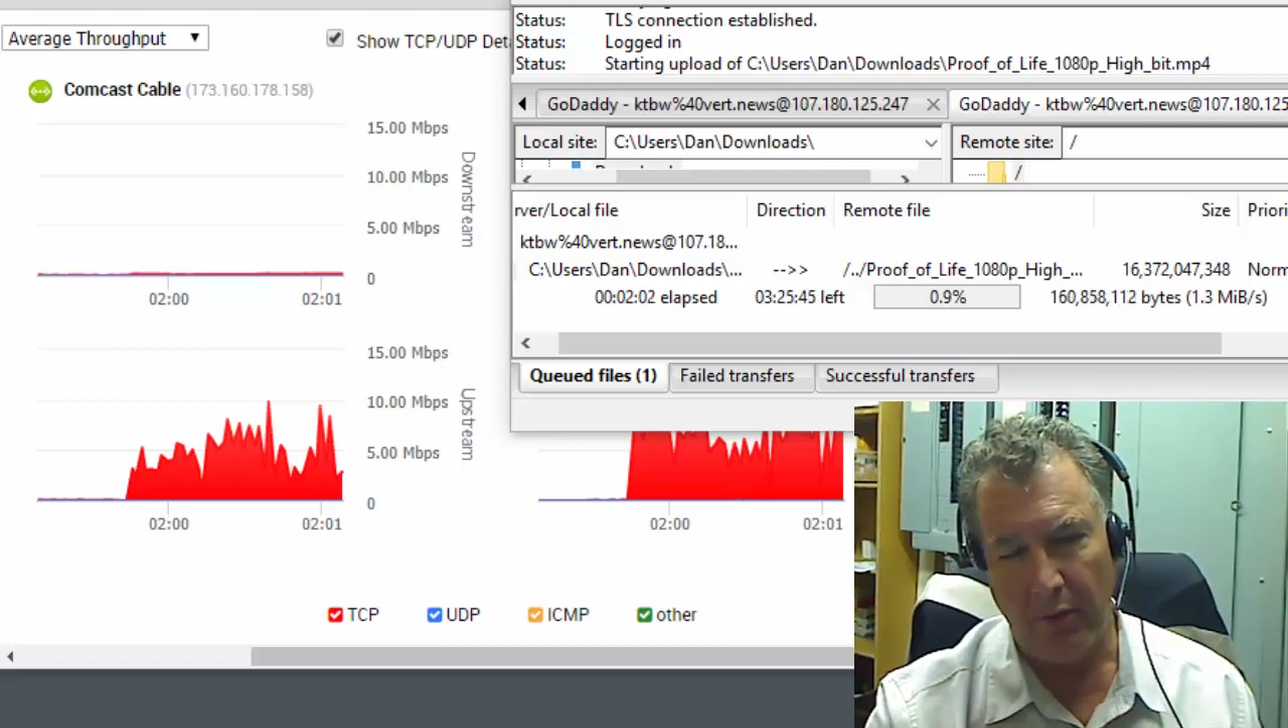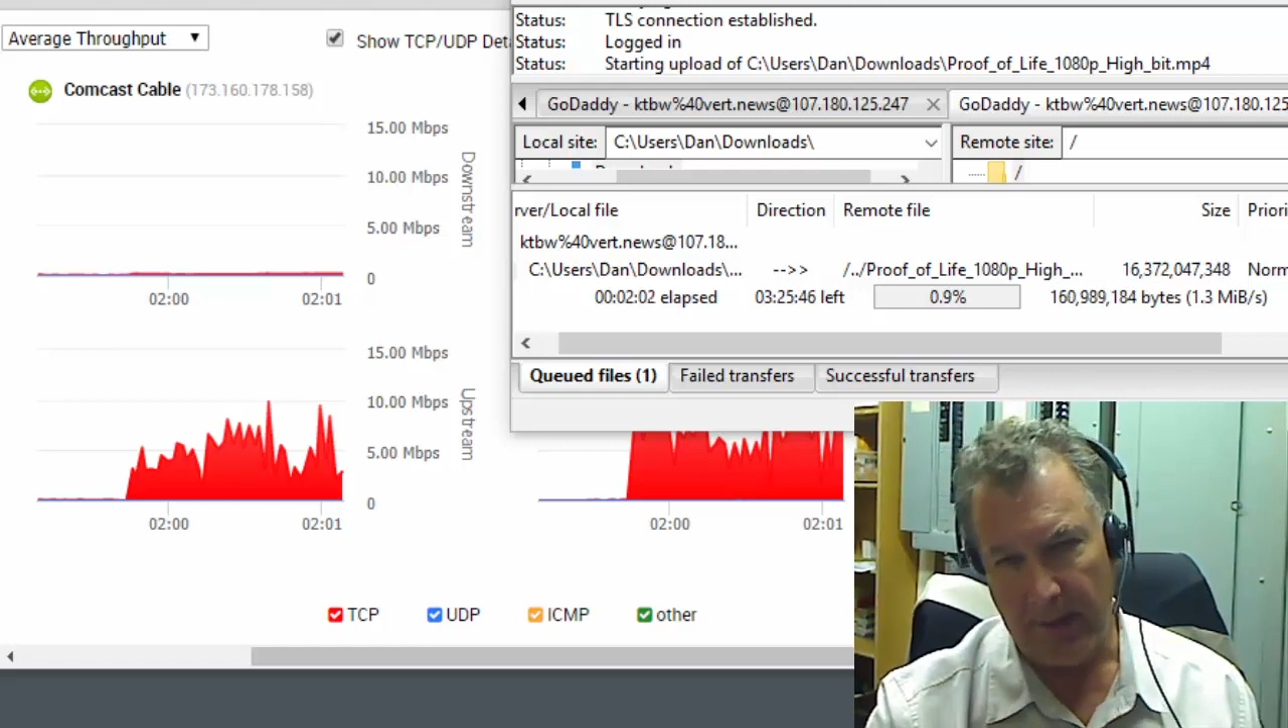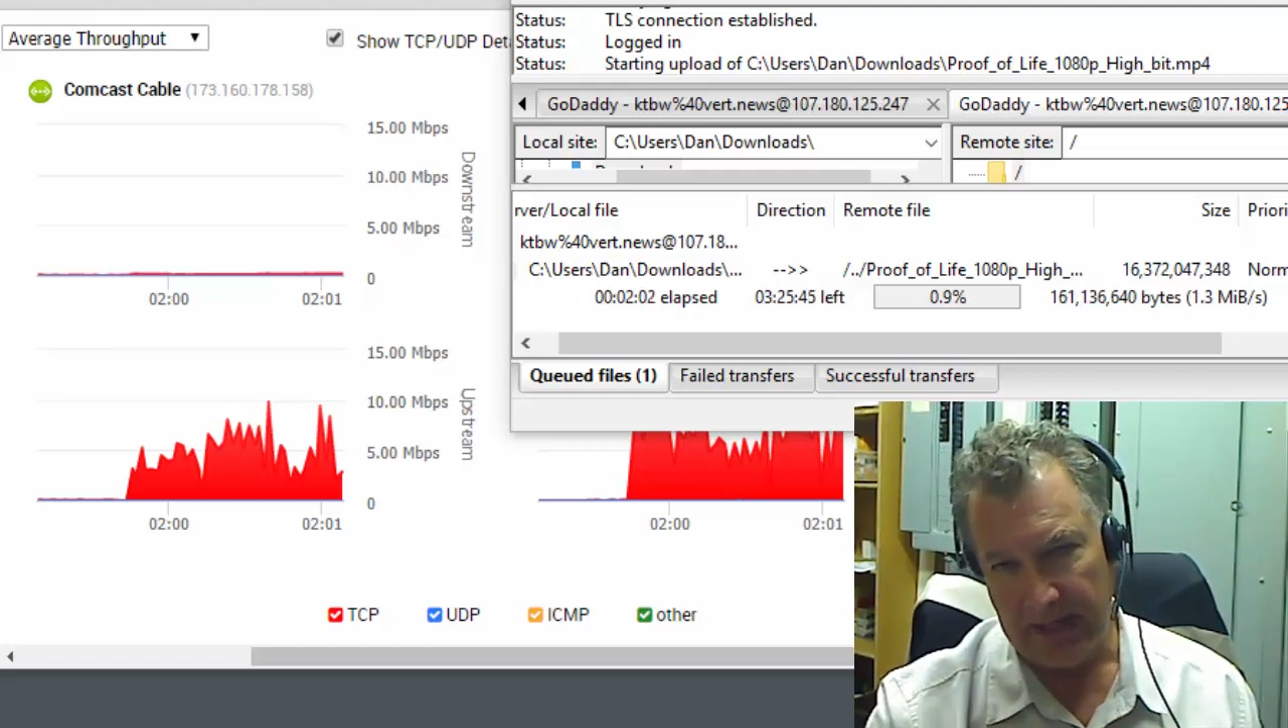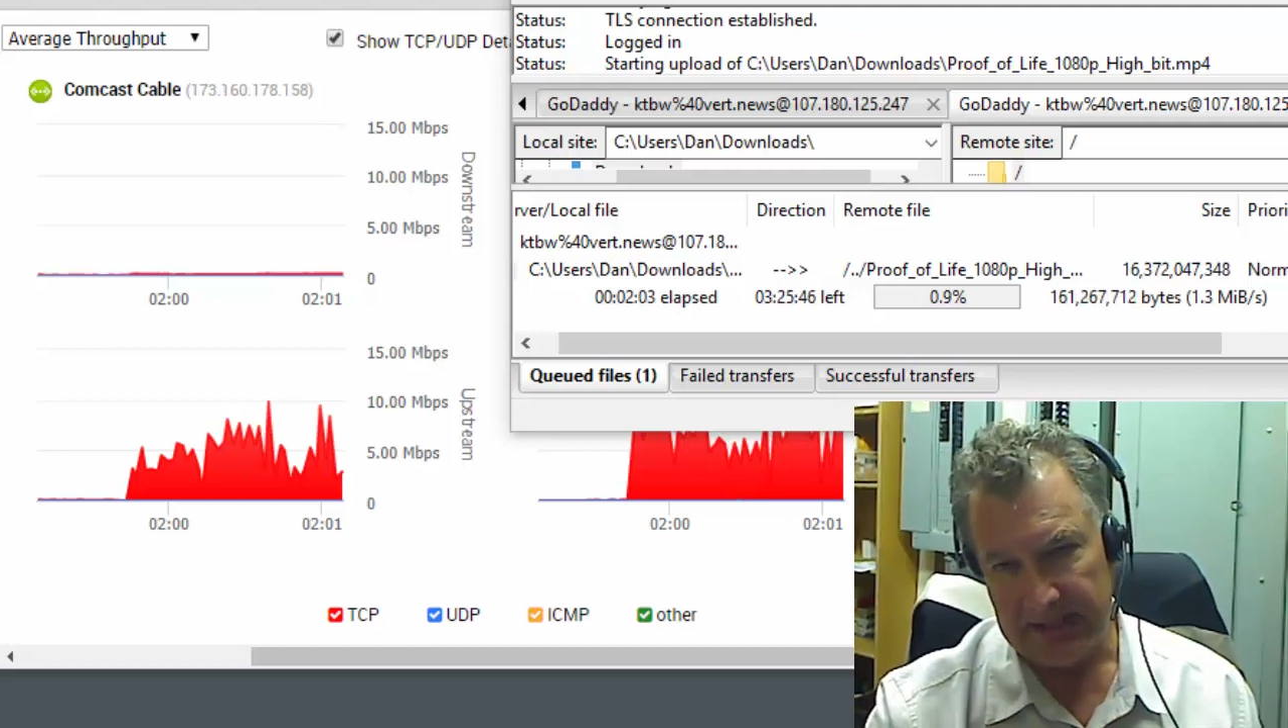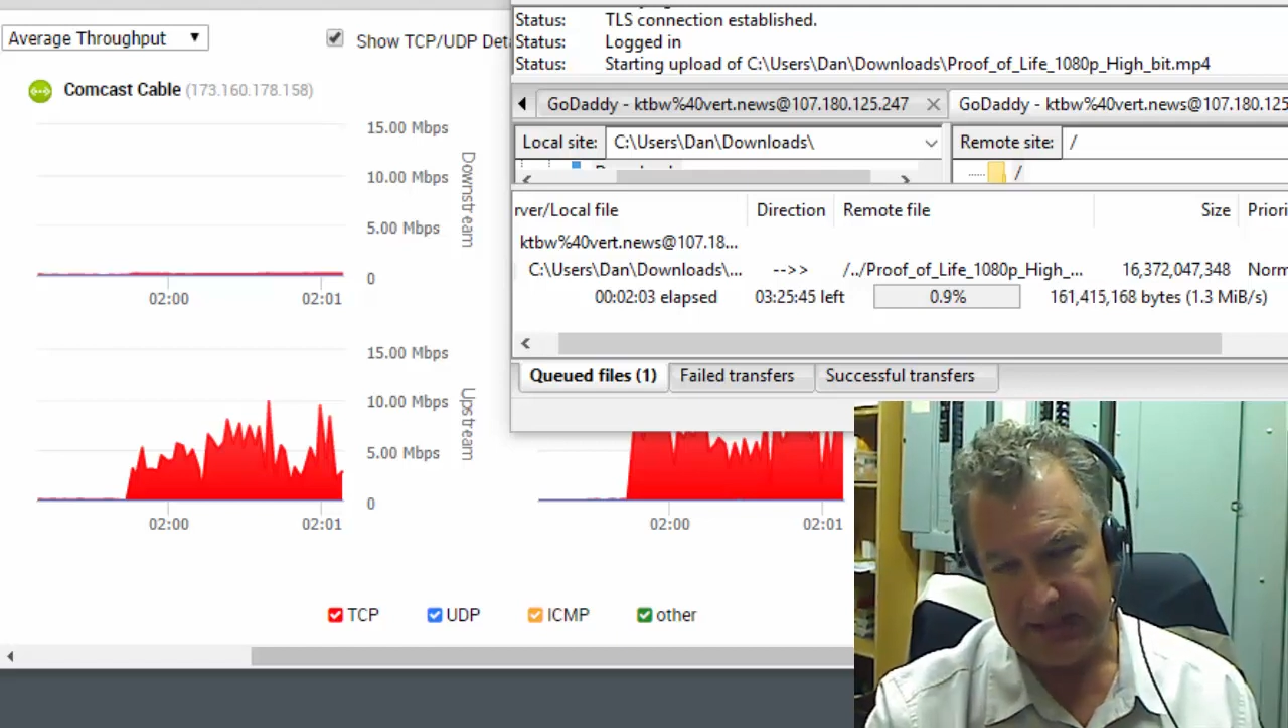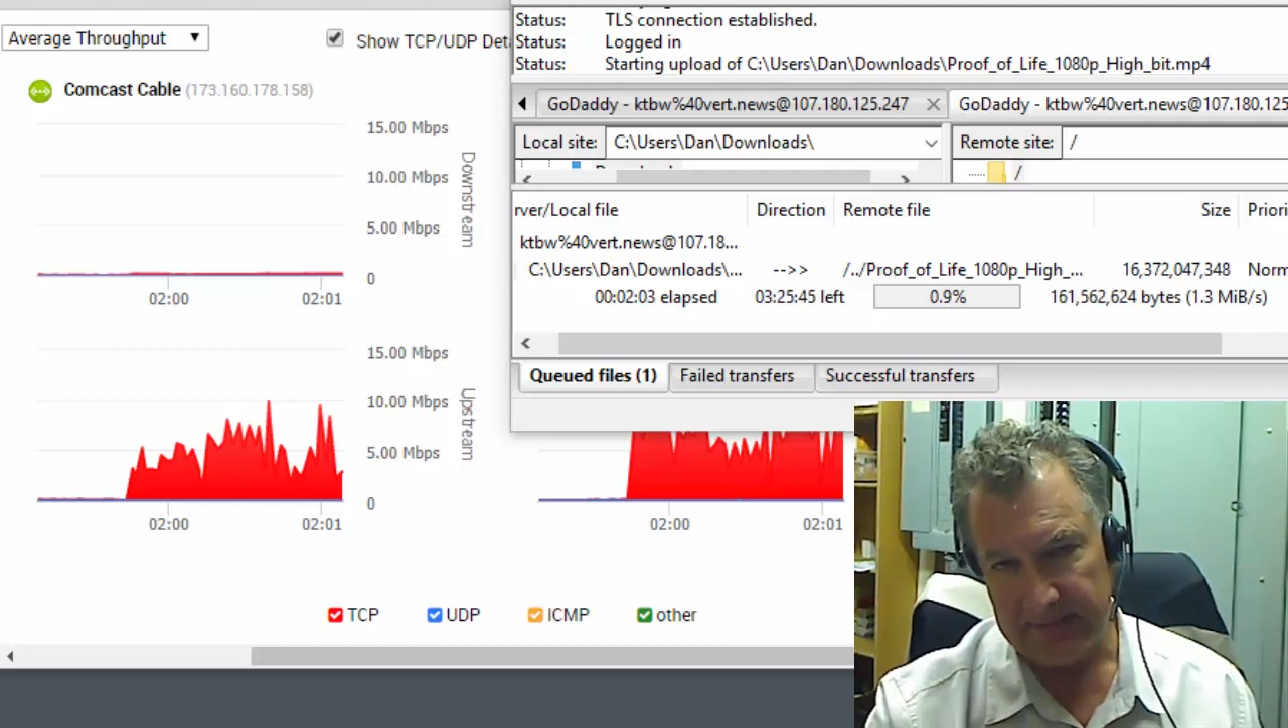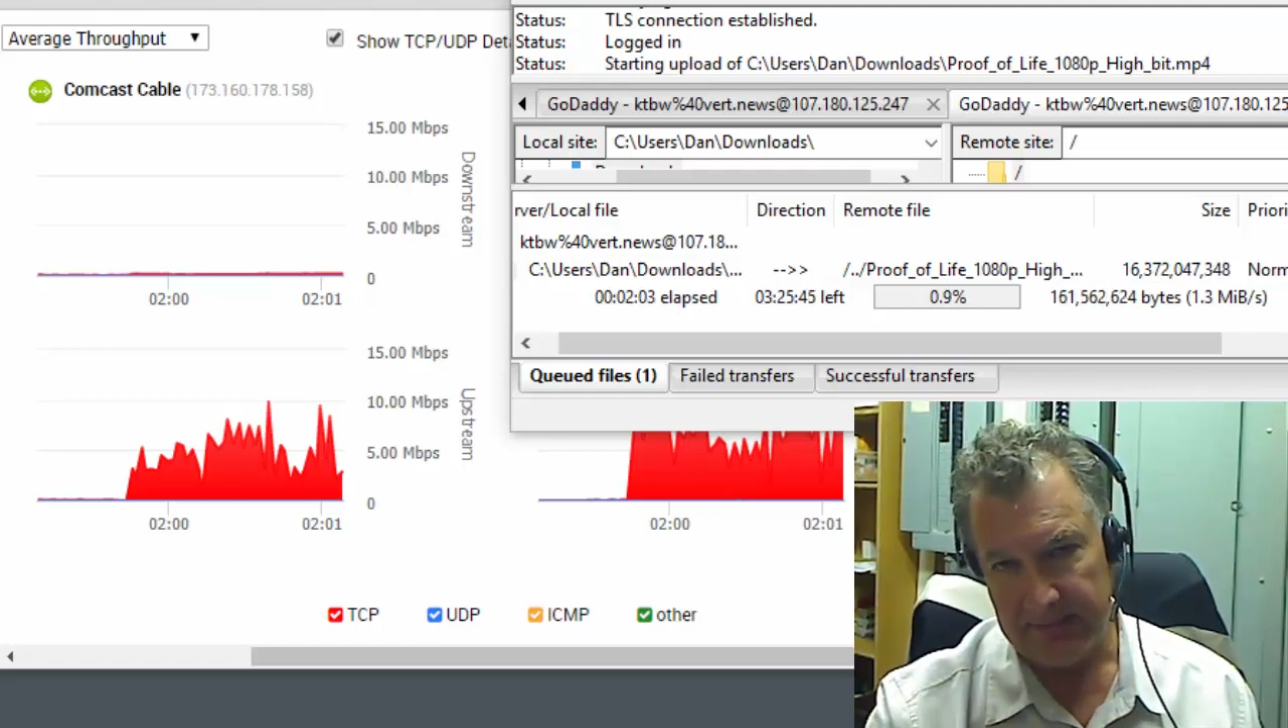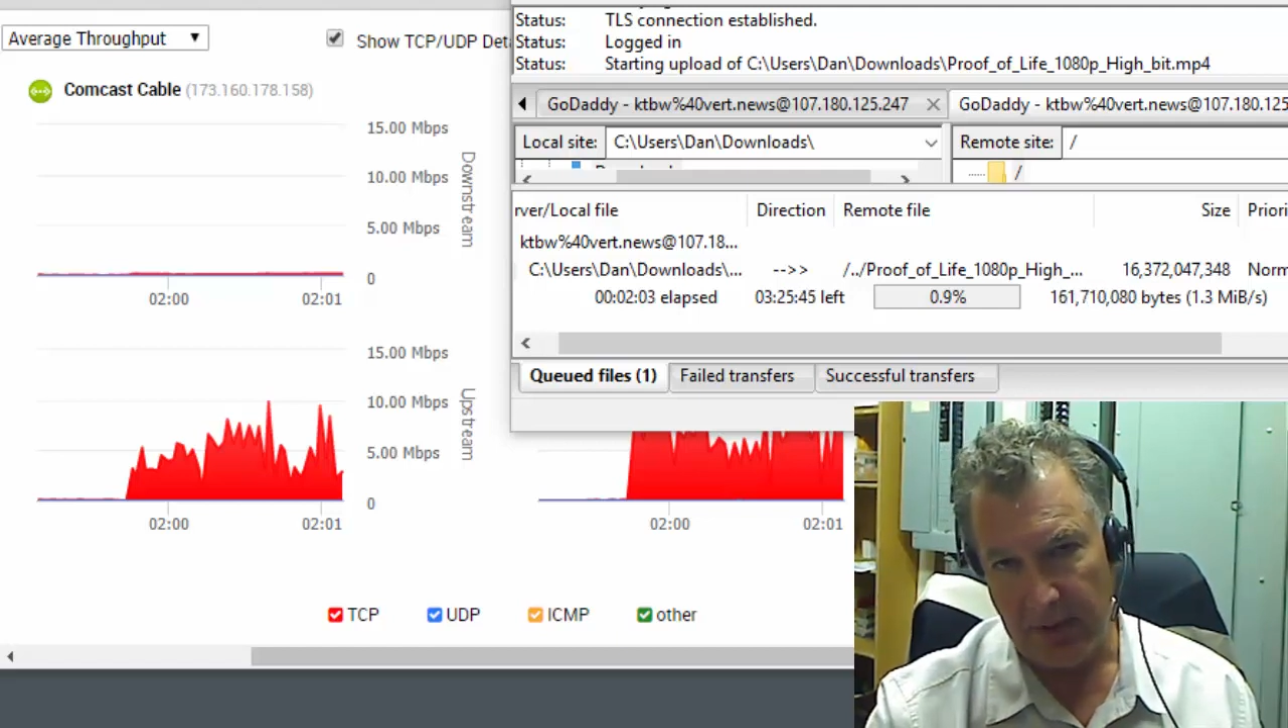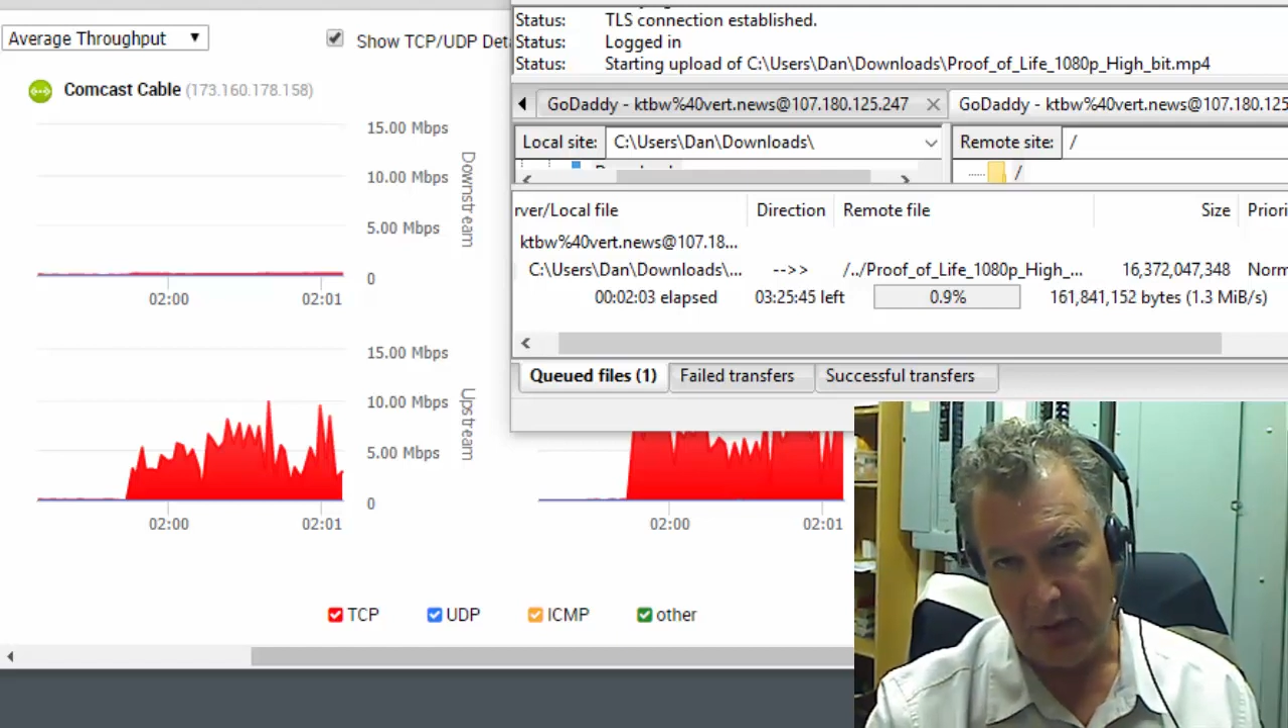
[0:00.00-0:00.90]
megs.